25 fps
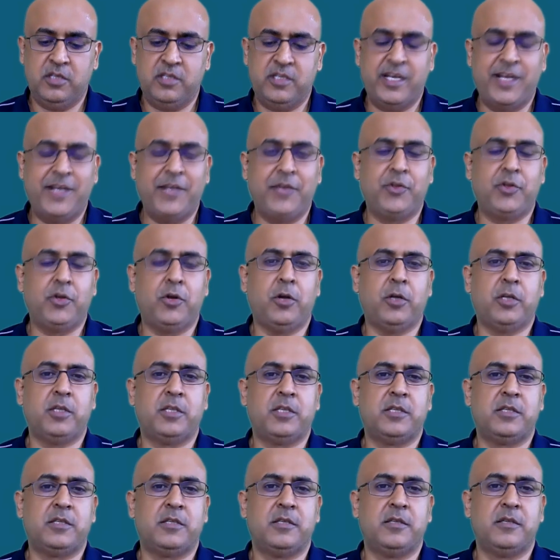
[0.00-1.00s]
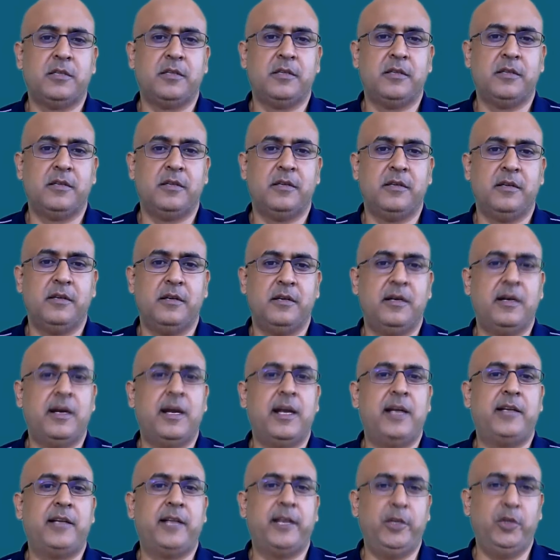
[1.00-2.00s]
second thoughts,
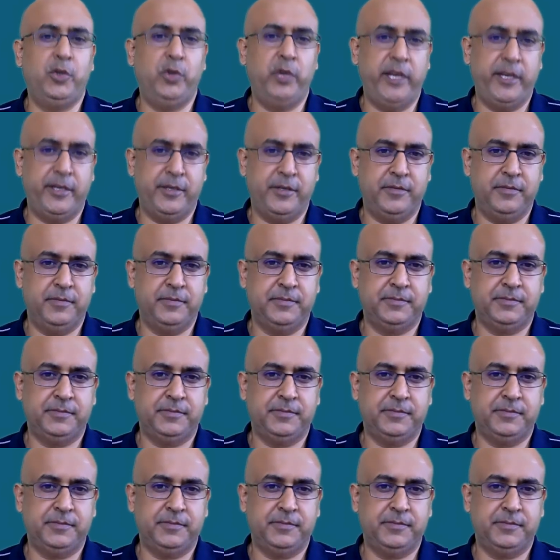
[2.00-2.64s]
I'll tell you later.